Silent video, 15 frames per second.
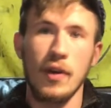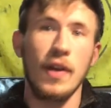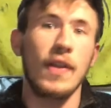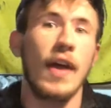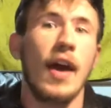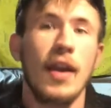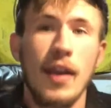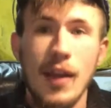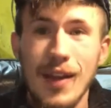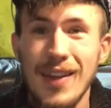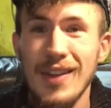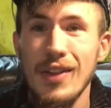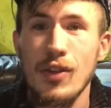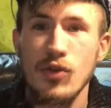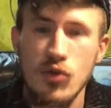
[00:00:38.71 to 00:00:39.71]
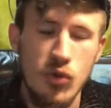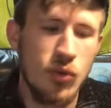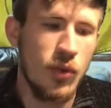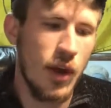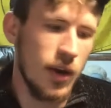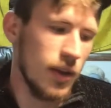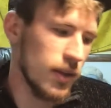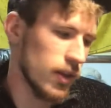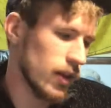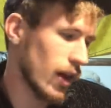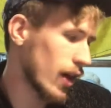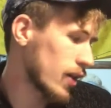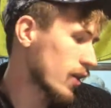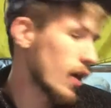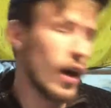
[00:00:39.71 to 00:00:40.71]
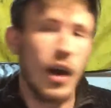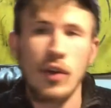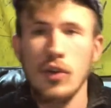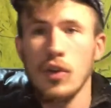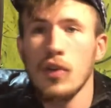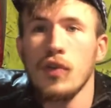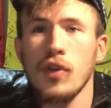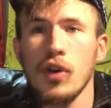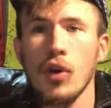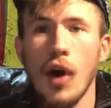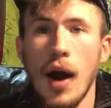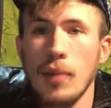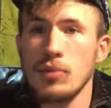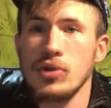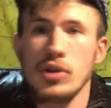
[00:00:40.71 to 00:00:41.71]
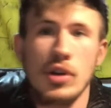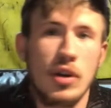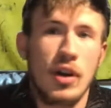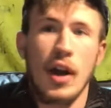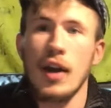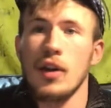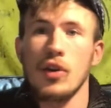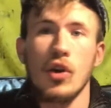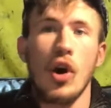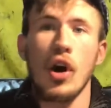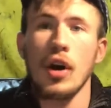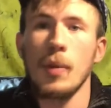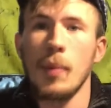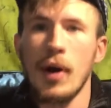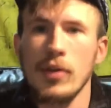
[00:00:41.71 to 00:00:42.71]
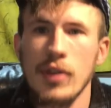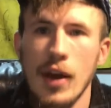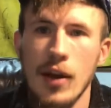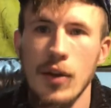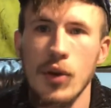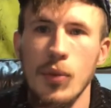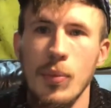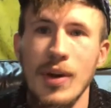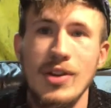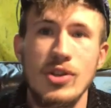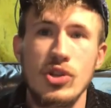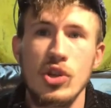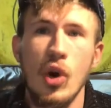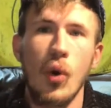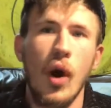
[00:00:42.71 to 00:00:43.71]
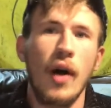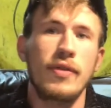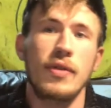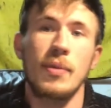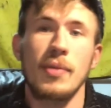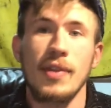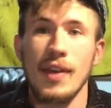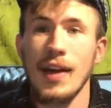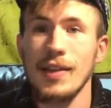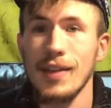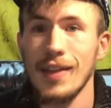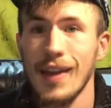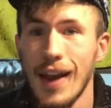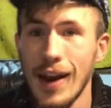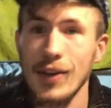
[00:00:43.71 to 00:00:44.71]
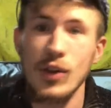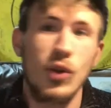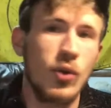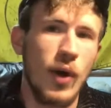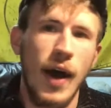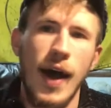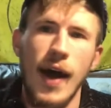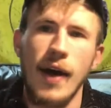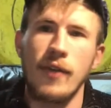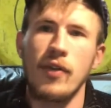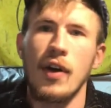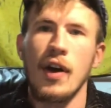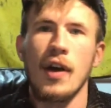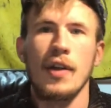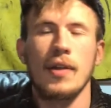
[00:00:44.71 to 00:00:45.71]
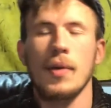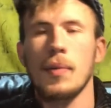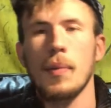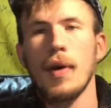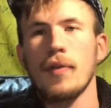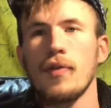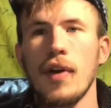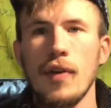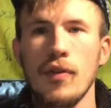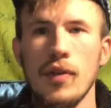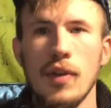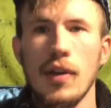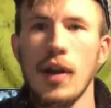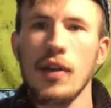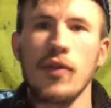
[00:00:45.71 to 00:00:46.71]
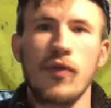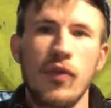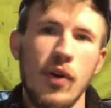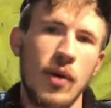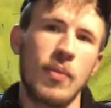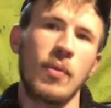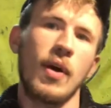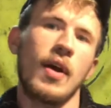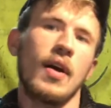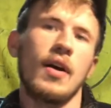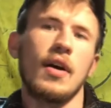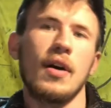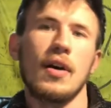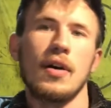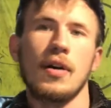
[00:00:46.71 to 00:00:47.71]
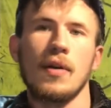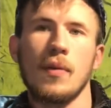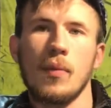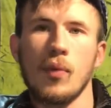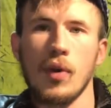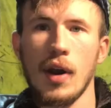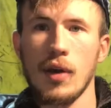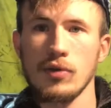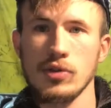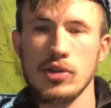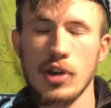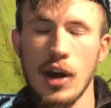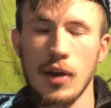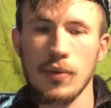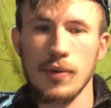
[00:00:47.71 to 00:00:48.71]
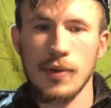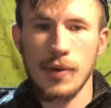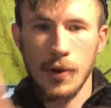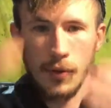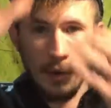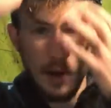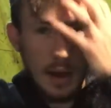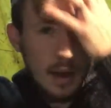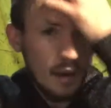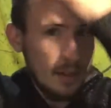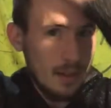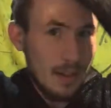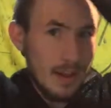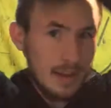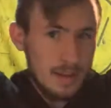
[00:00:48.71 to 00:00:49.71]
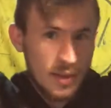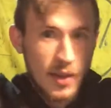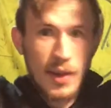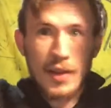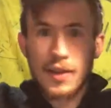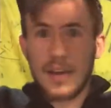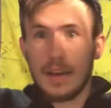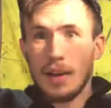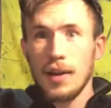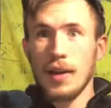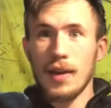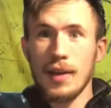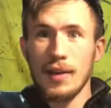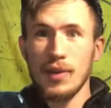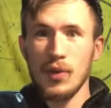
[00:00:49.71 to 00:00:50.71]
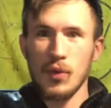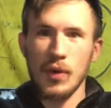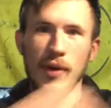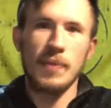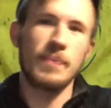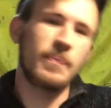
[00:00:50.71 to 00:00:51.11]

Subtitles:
And that is true, that is the case. So this video, I'm just going to kind of talk about that a little bit, show off some sets that I do have, some of my favorite sets from when I was a child. So let's get into it.